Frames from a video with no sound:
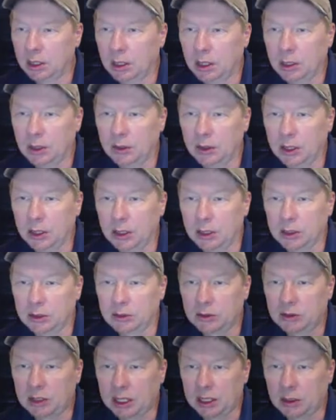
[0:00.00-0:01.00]
the
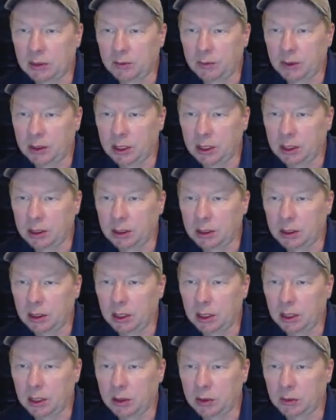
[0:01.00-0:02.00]
second fitting.
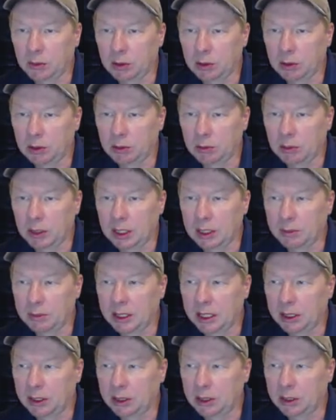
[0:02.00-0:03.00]
We're right
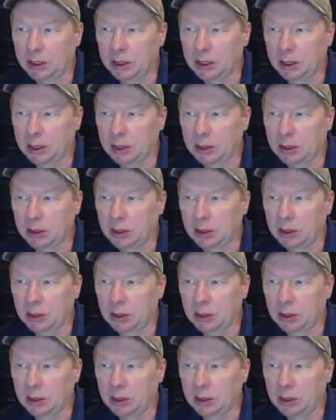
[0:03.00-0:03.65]
about in here.